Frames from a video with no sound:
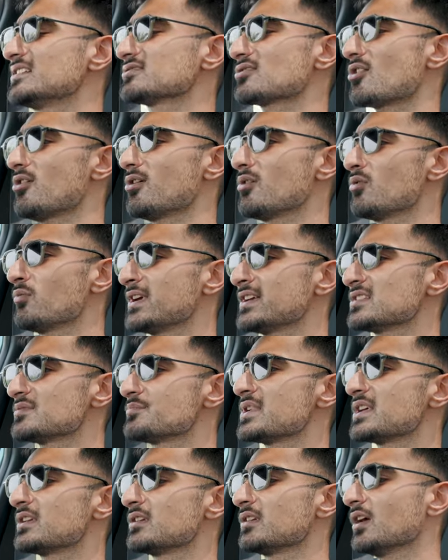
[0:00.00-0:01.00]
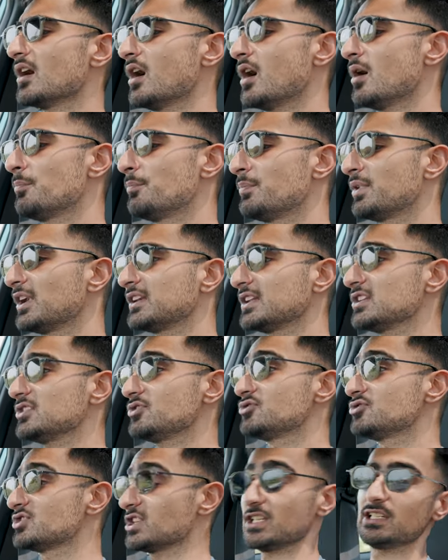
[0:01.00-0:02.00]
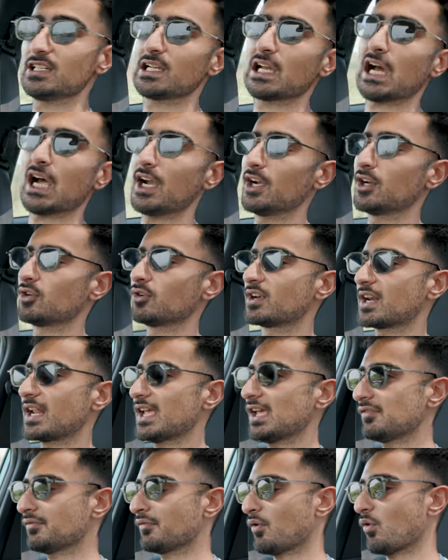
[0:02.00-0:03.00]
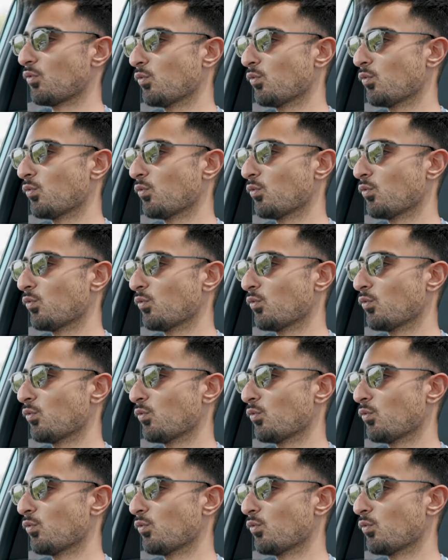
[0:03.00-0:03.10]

has always been a pretty chill car to drive,